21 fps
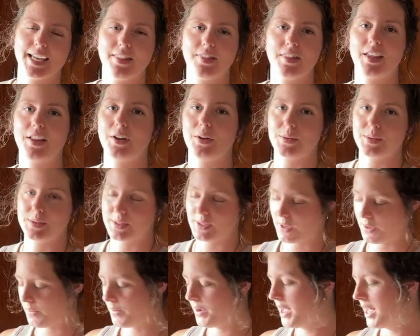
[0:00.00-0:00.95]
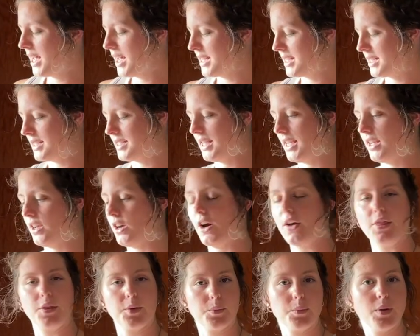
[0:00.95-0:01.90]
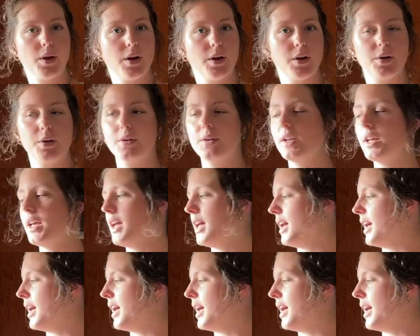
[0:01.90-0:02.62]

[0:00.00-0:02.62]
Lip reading: and then also to take on the road,